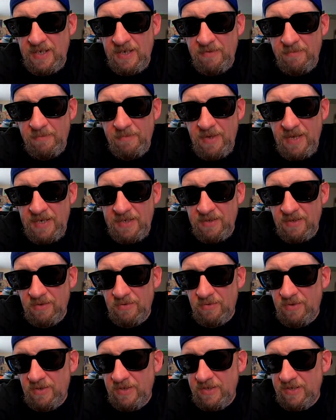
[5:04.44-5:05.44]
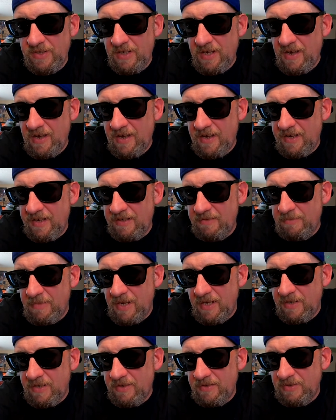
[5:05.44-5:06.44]
and now Mandalorian guy,
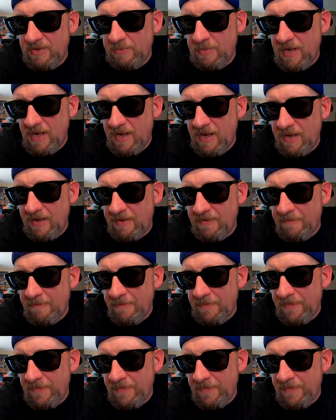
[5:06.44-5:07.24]
Mando's back.